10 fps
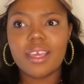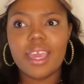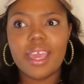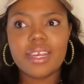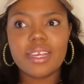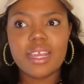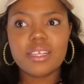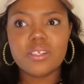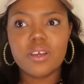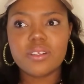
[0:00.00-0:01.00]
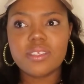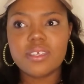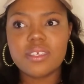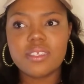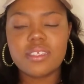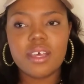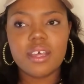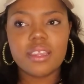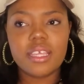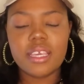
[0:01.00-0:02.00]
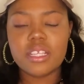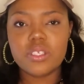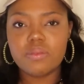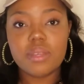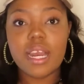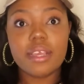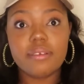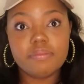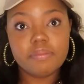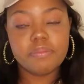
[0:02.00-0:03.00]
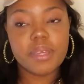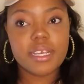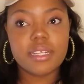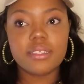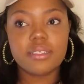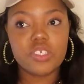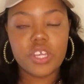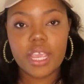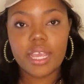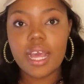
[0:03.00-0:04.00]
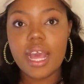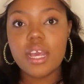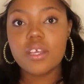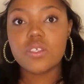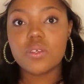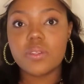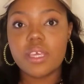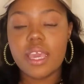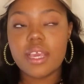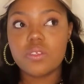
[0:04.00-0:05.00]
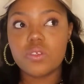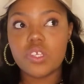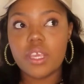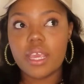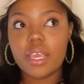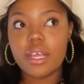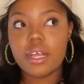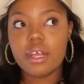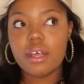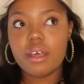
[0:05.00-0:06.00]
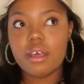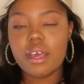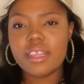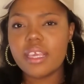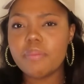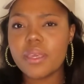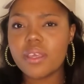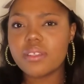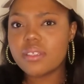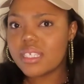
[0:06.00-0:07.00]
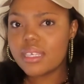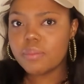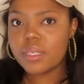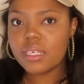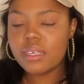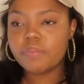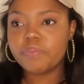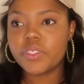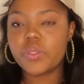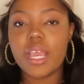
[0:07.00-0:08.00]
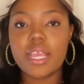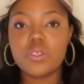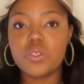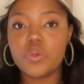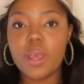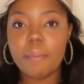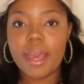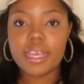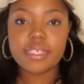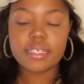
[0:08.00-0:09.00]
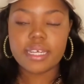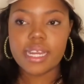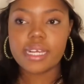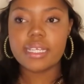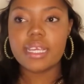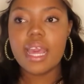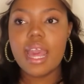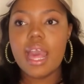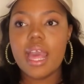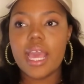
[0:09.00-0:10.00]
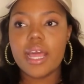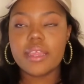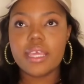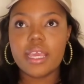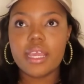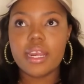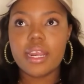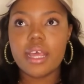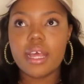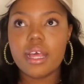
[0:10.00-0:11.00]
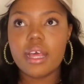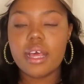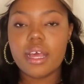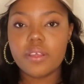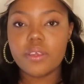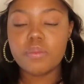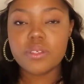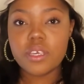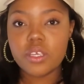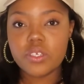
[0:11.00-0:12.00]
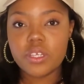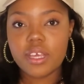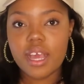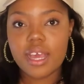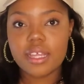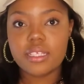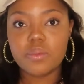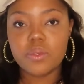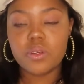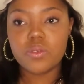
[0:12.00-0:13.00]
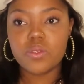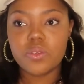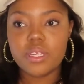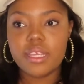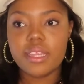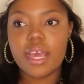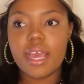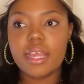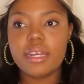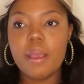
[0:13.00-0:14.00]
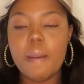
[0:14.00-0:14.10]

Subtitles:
get a doctor's thingy, like medical check. So they had to check I think TB. So I had to do my x-ray, and then immunization card. They would also need that.